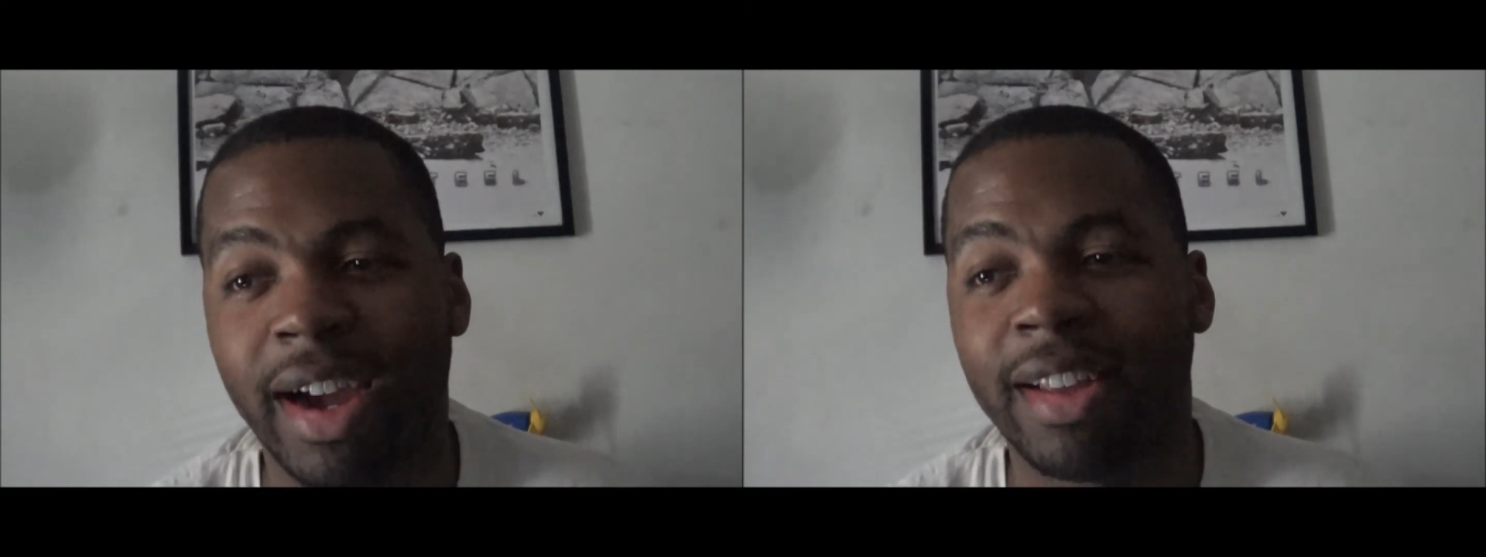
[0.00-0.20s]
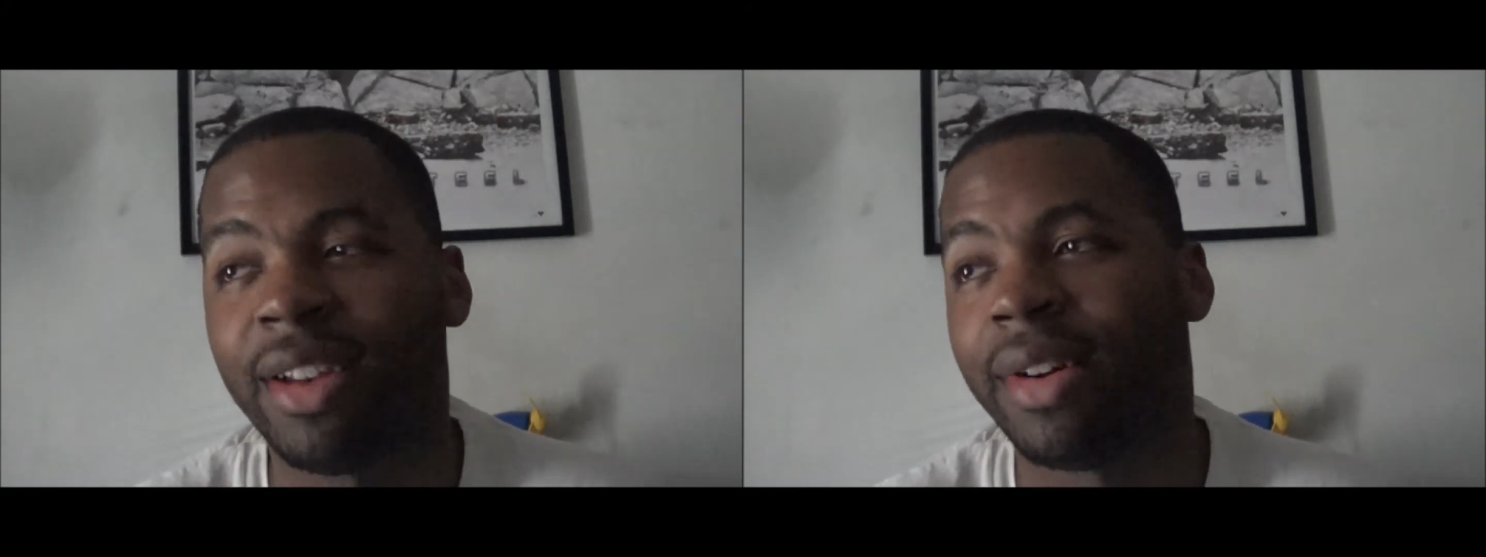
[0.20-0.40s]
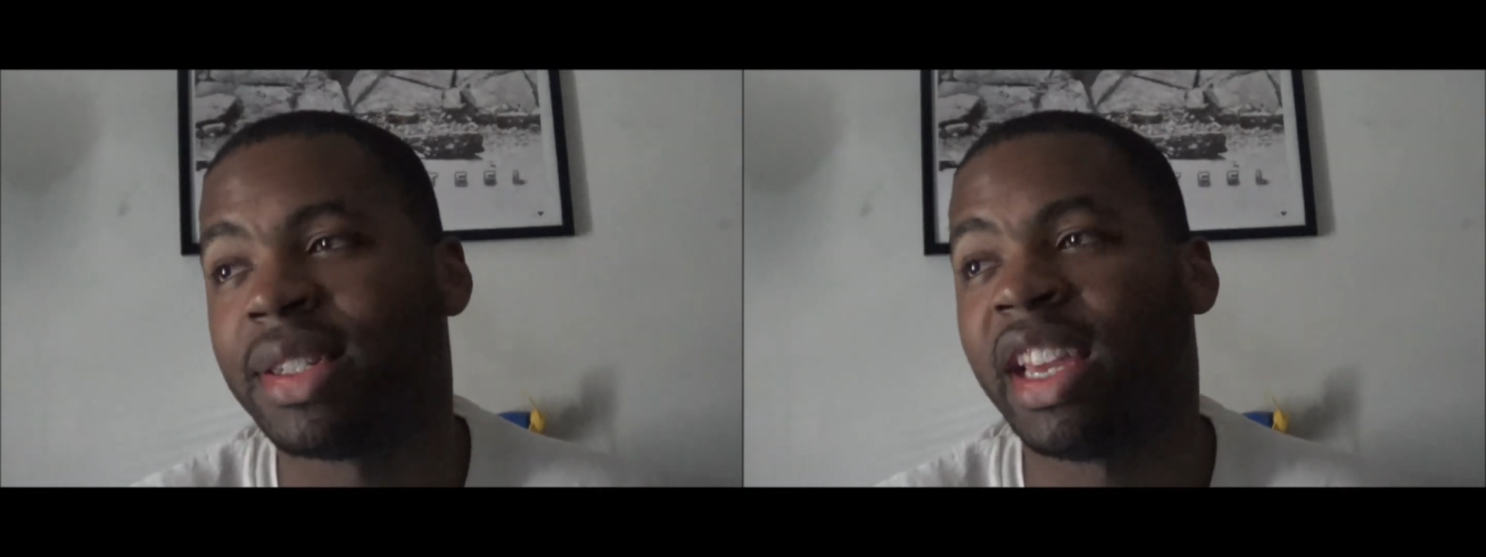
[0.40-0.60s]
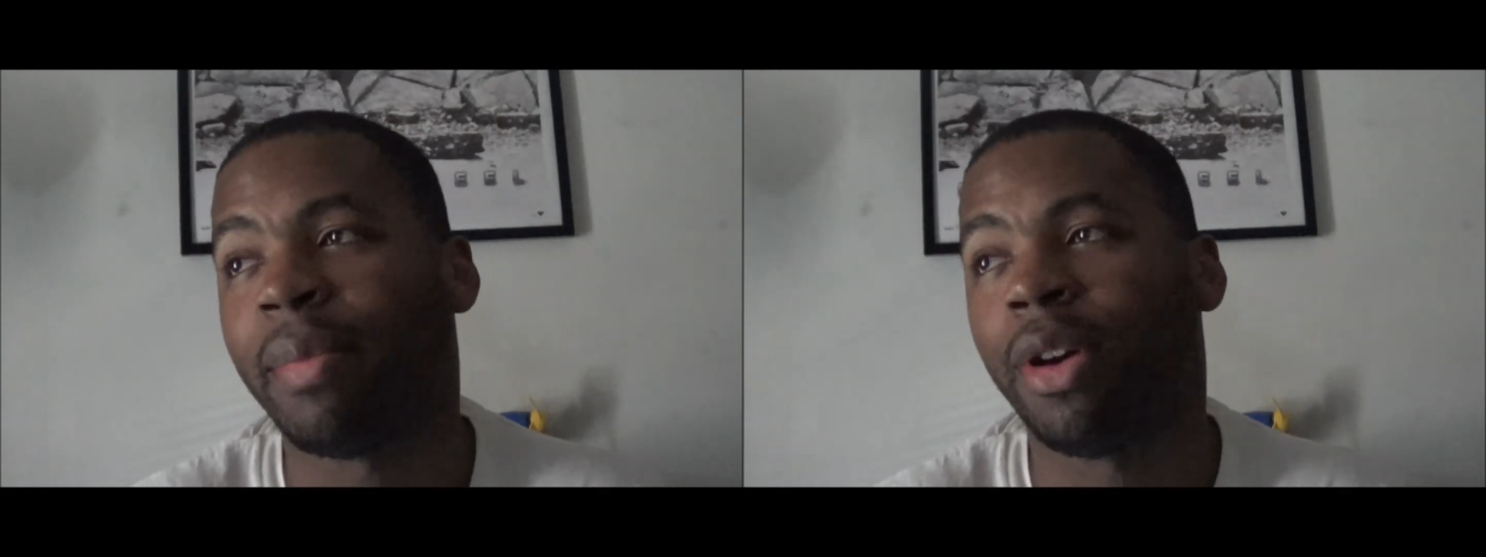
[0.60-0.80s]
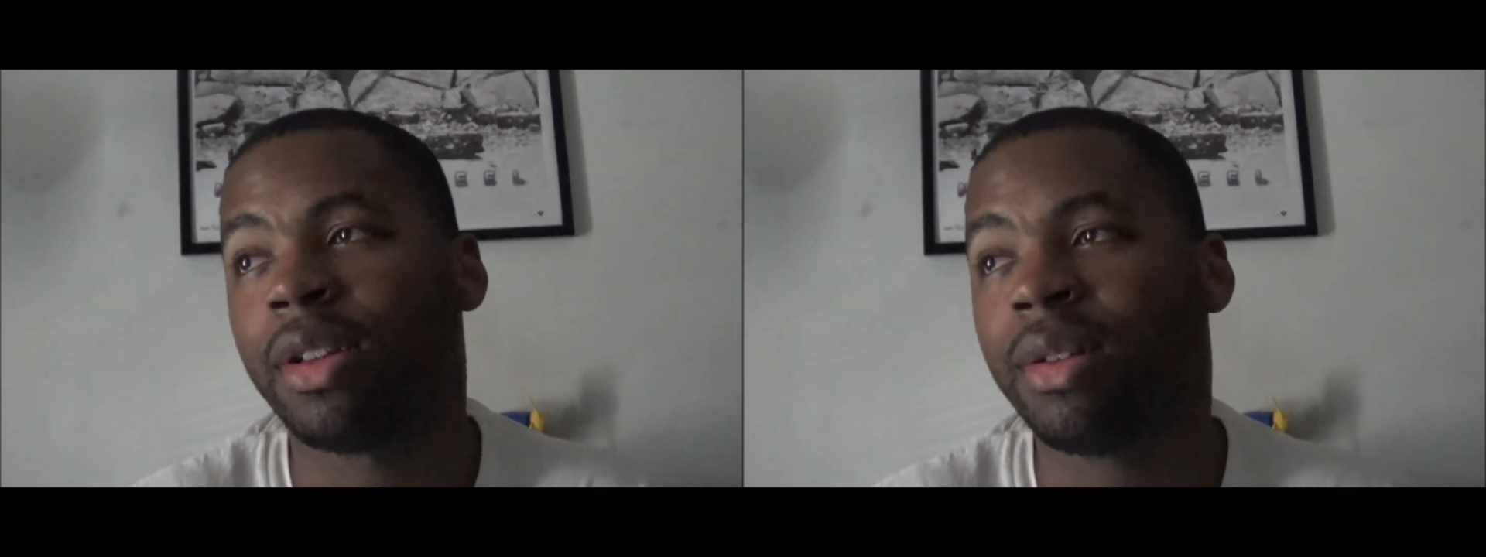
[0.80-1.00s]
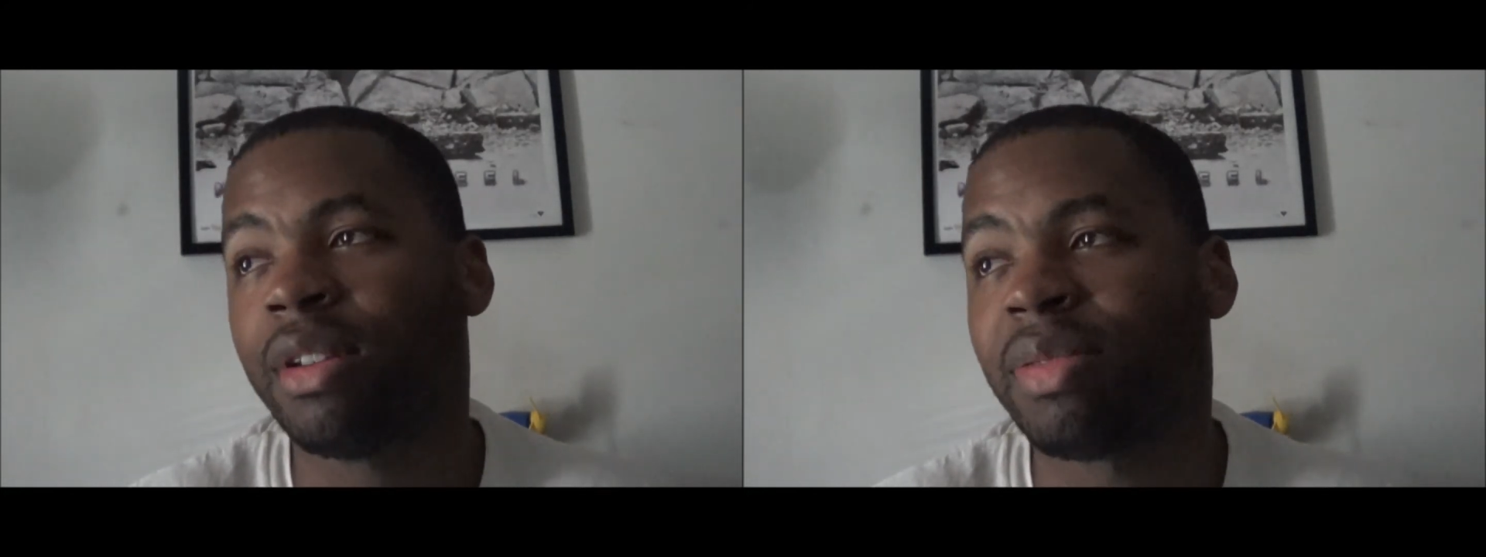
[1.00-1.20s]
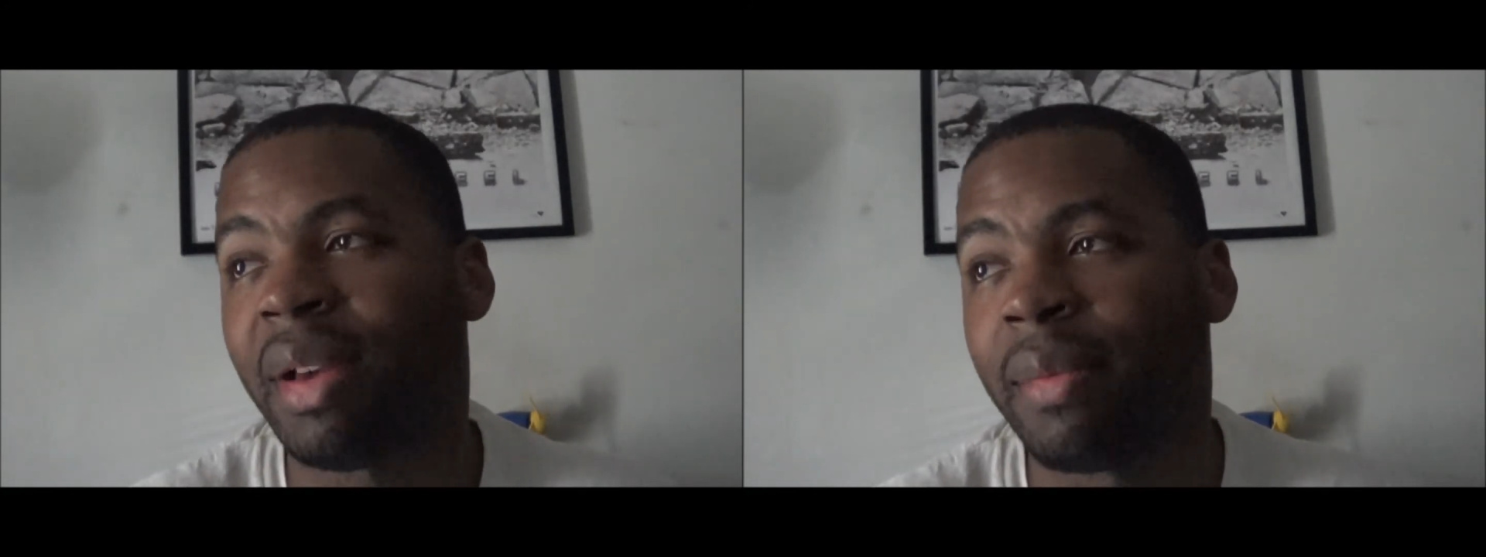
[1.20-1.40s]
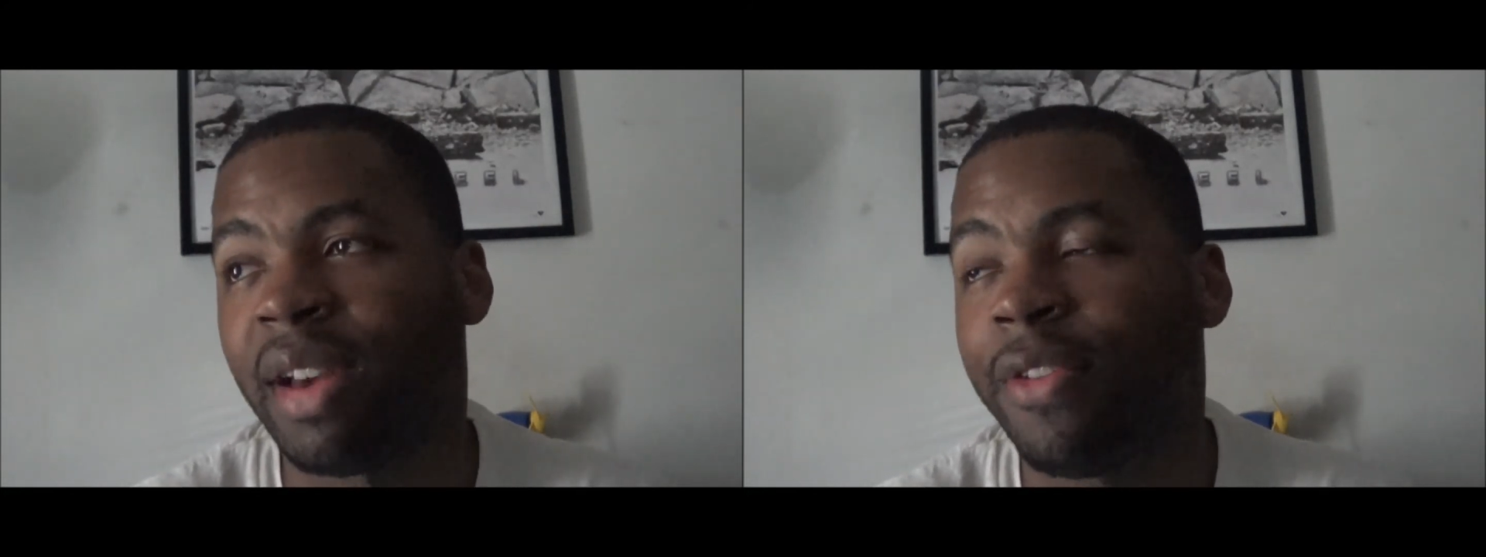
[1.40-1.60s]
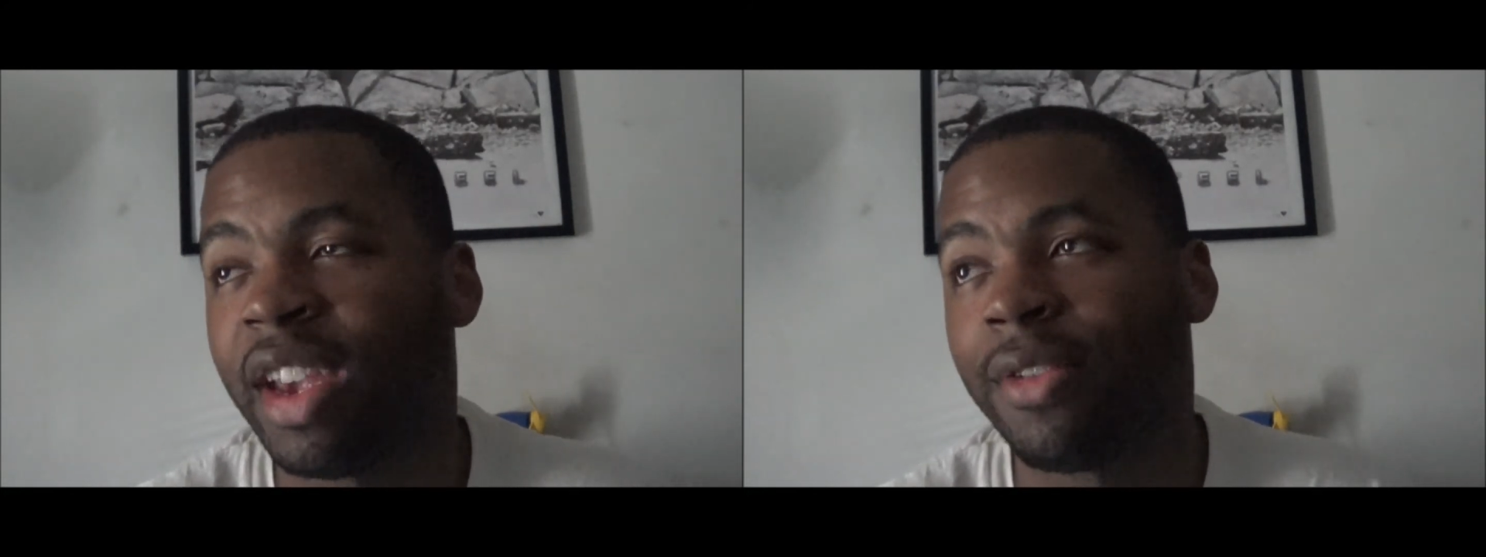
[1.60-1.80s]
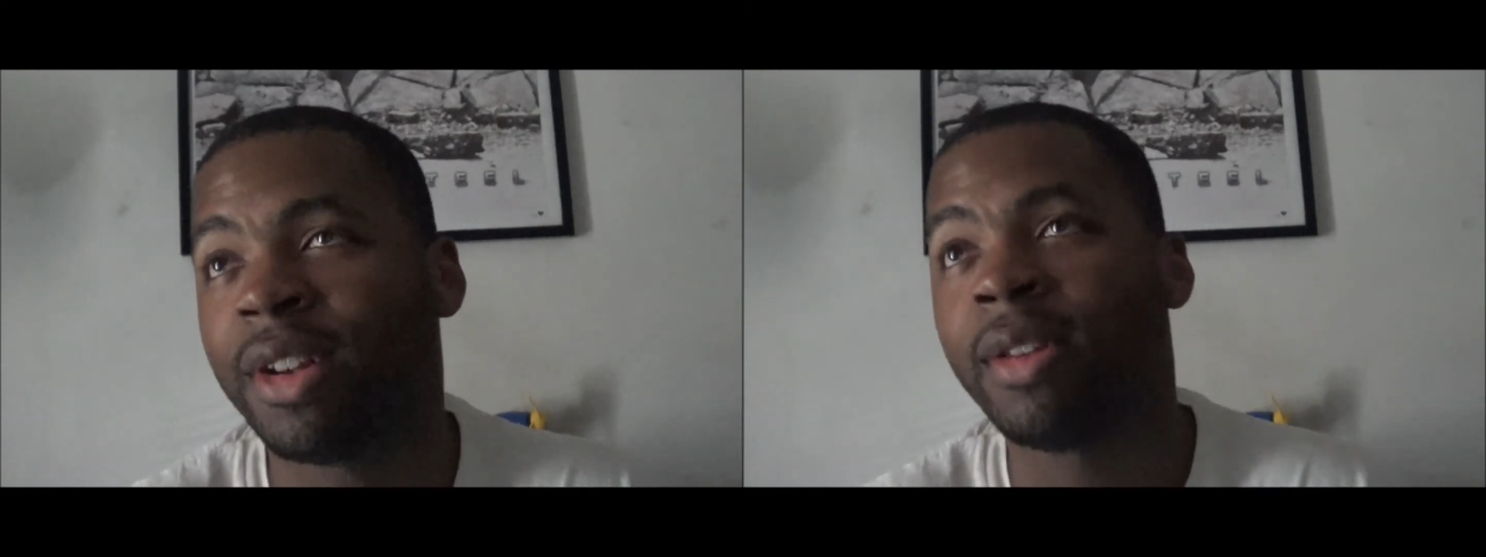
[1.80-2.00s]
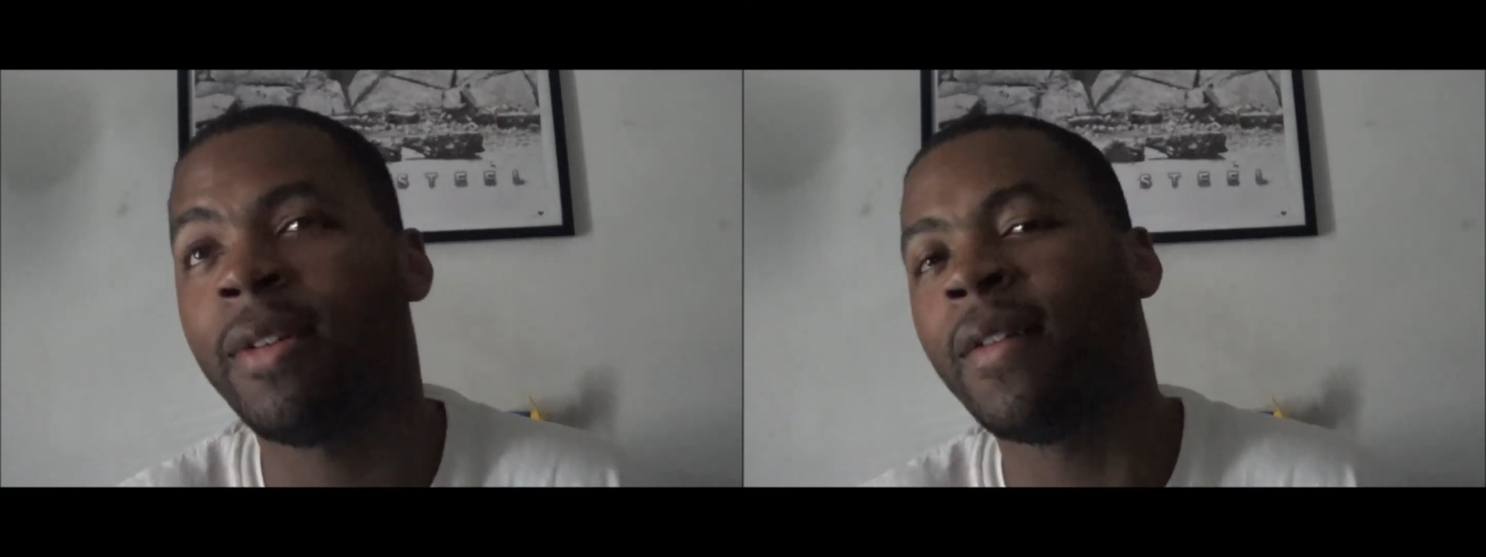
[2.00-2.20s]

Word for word: I know I said part 3 is probably my favorite,